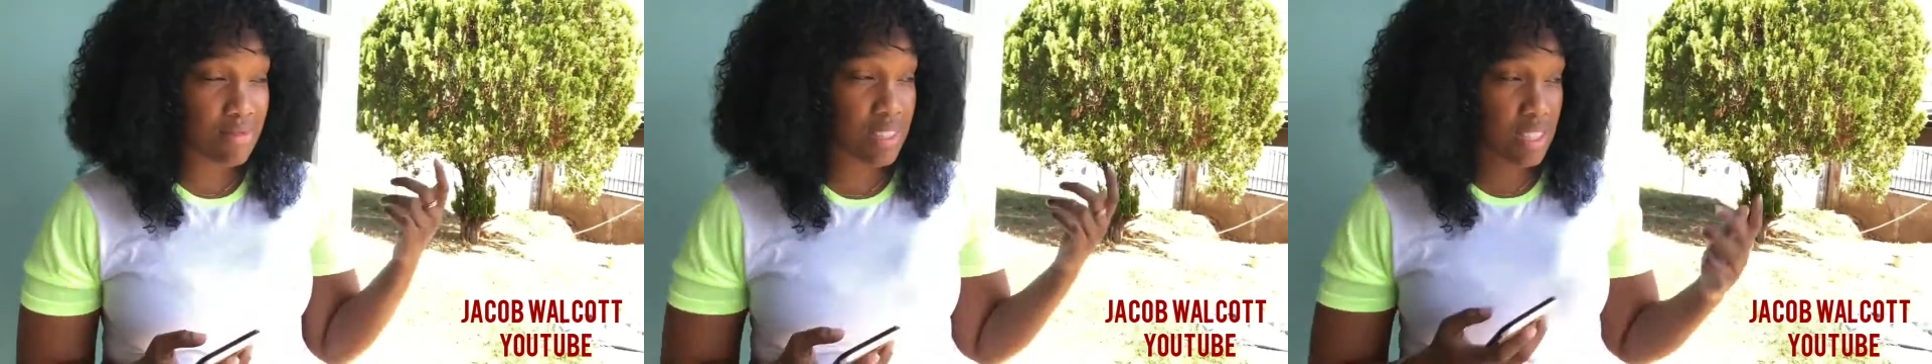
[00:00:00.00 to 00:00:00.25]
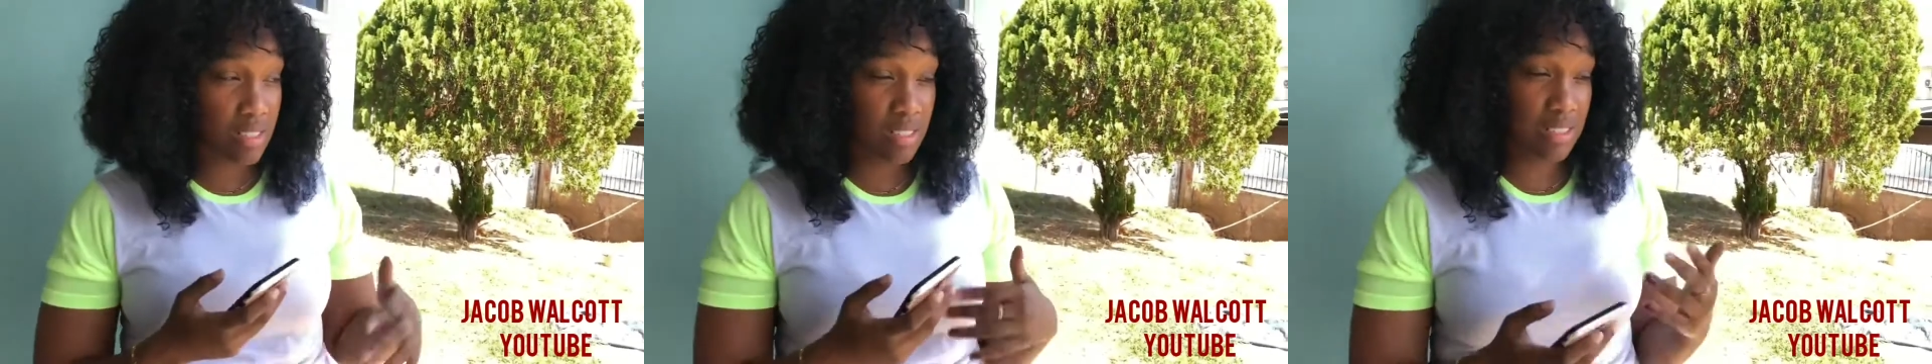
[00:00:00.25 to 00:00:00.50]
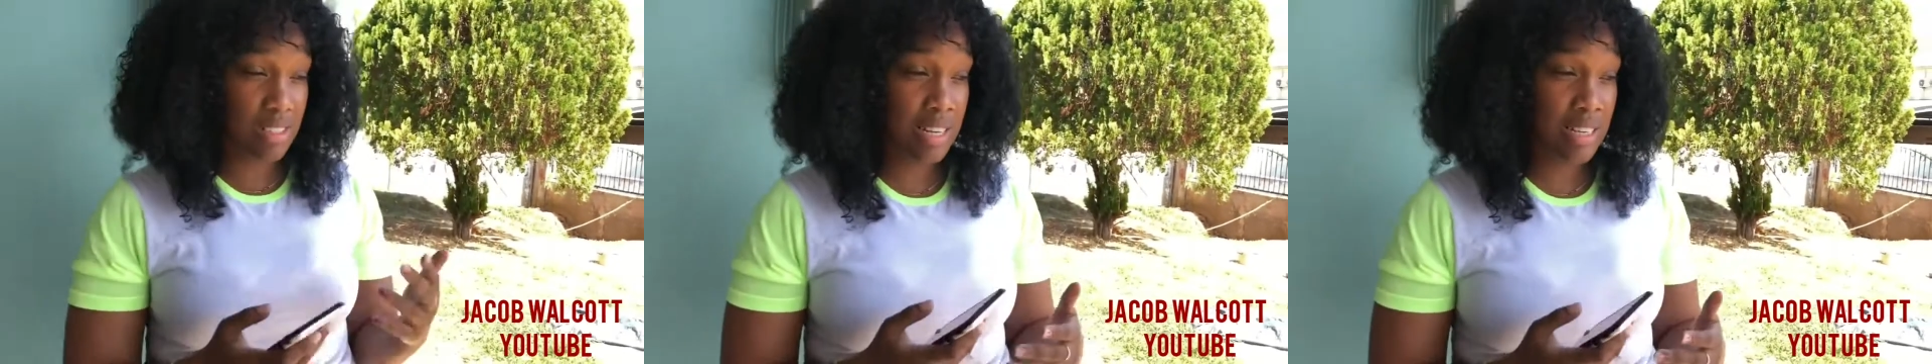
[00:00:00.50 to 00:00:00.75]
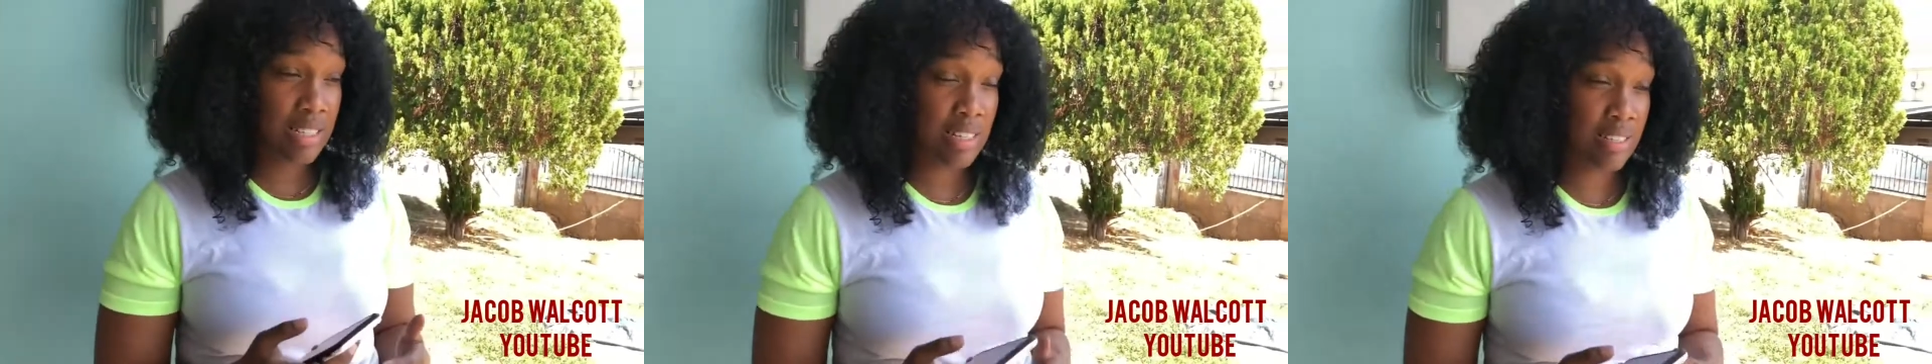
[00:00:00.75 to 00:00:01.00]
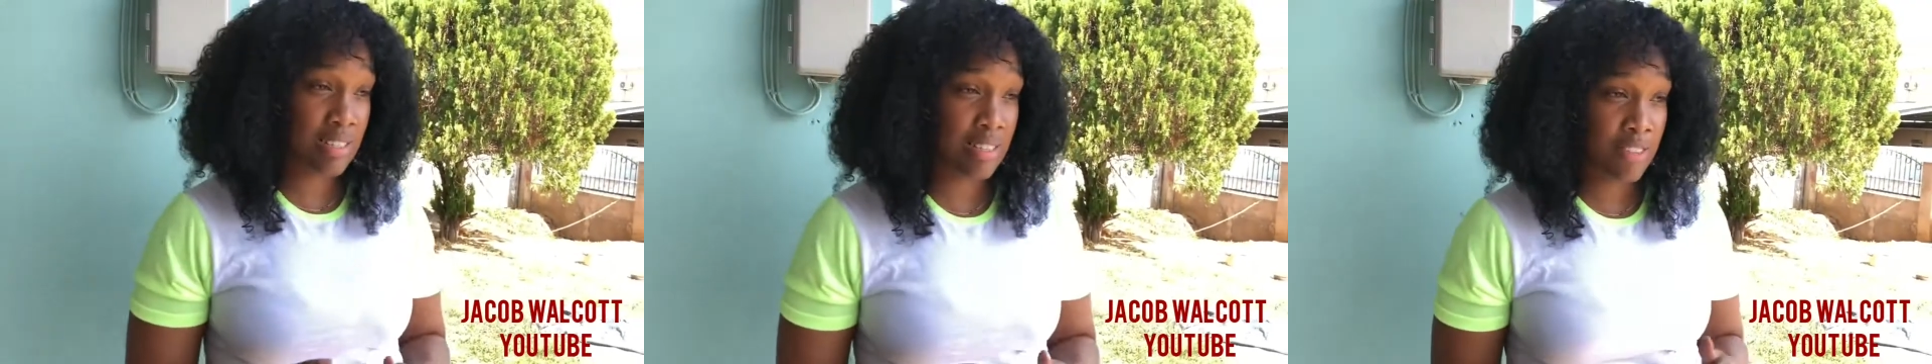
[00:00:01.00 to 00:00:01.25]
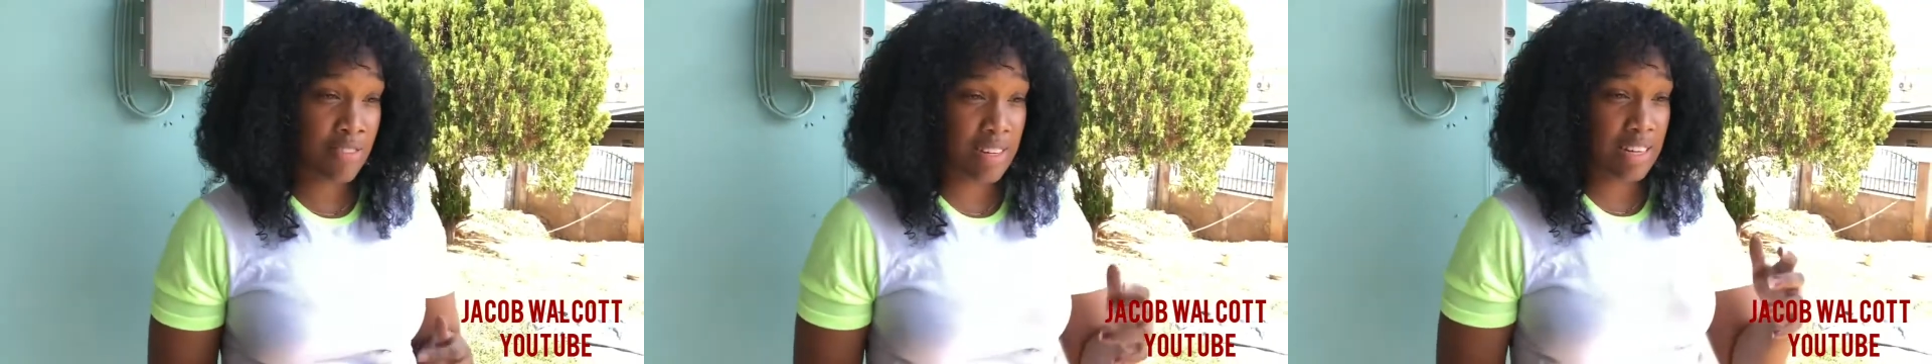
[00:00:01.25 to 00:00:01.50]
to sanitize
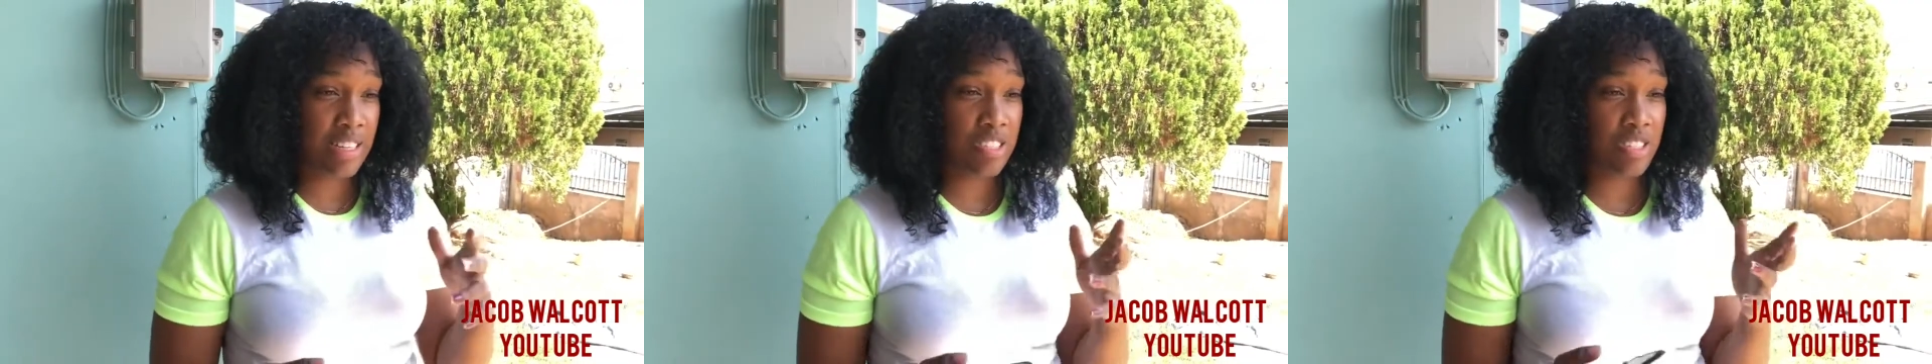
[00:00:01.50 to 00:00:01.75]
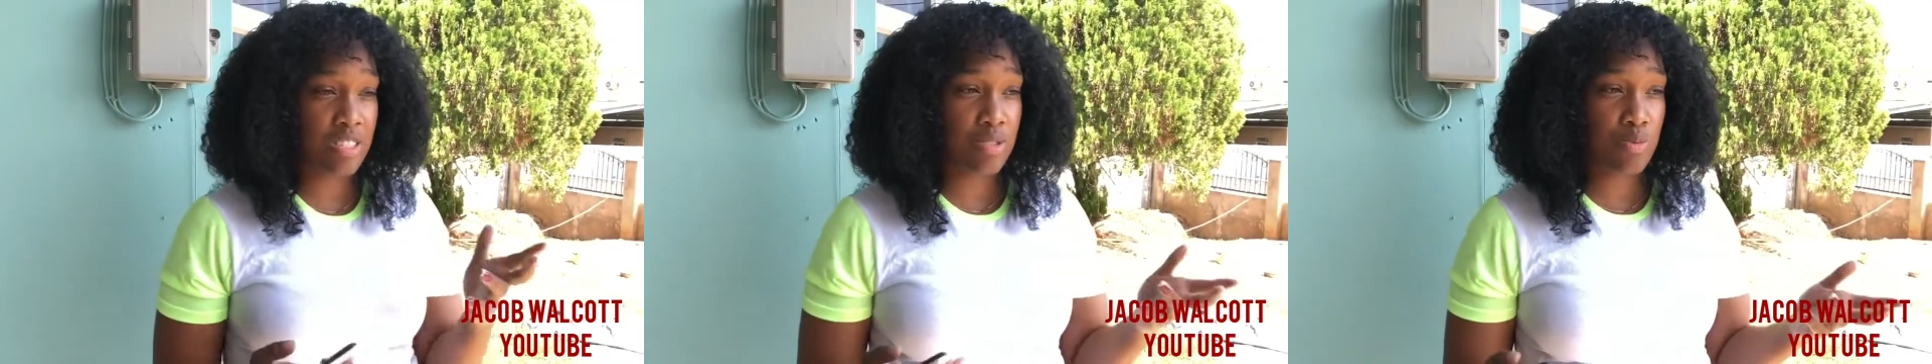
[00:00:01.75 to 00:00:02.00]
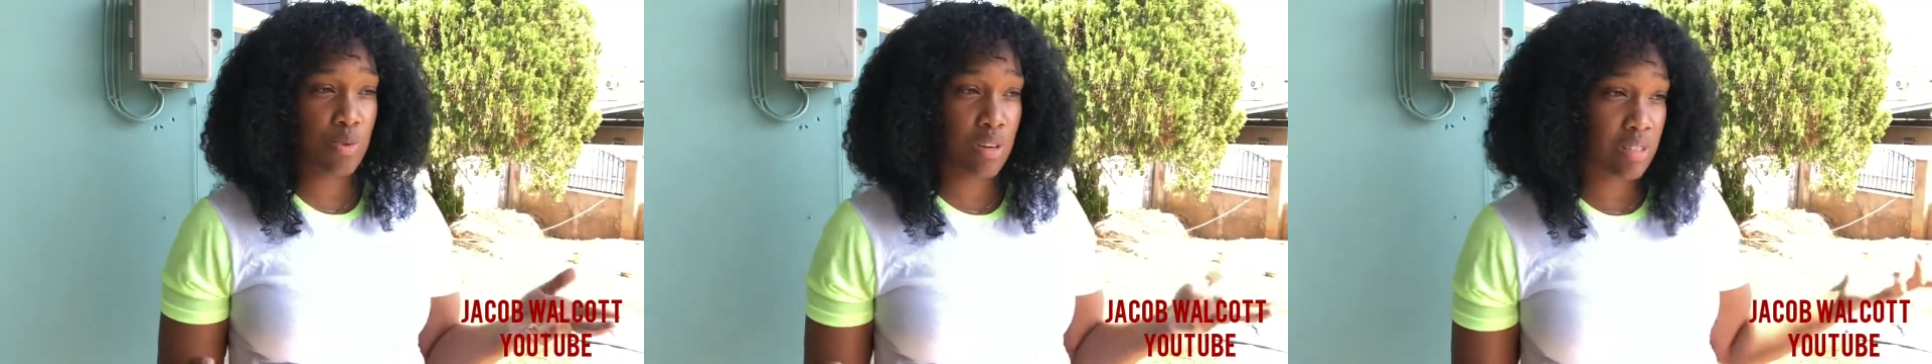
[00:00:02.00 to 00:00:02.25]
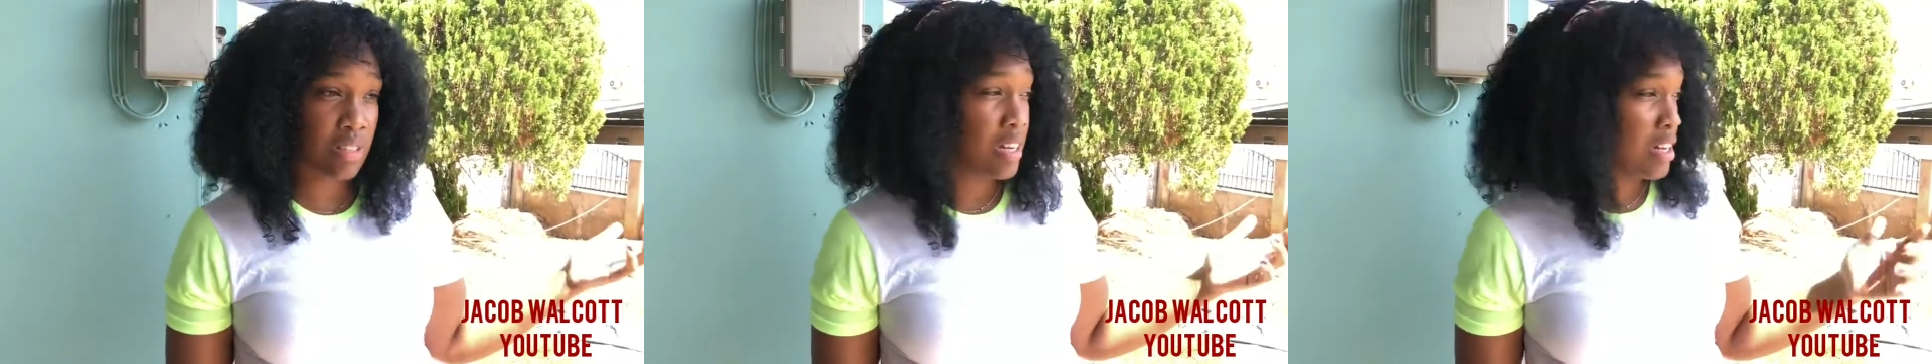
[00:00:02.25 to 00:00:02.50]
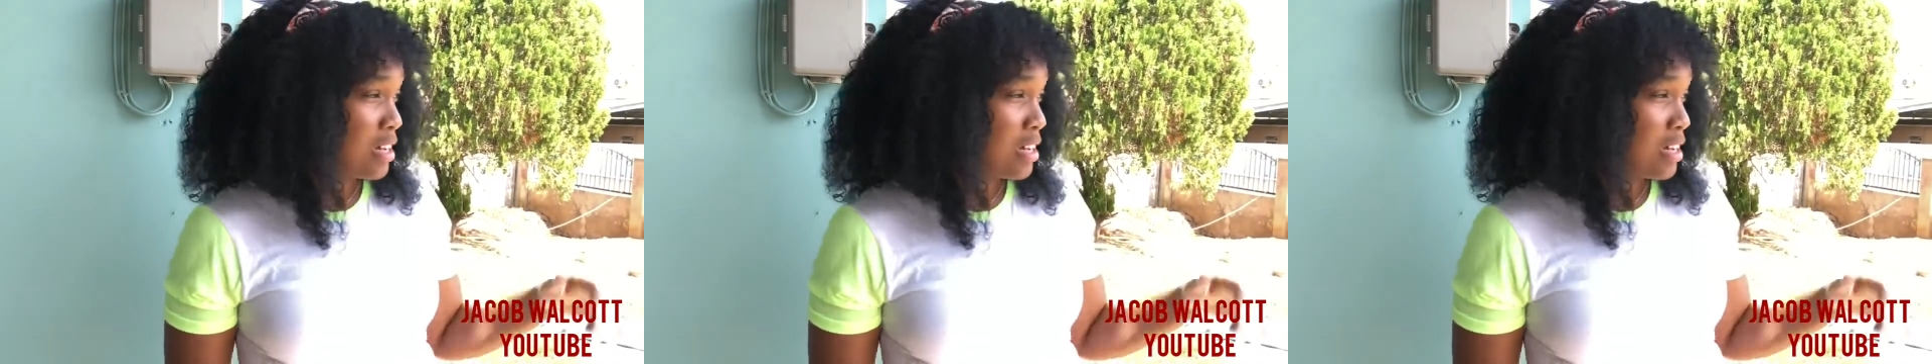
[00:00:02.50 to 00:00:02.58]
yourself, and that's just one.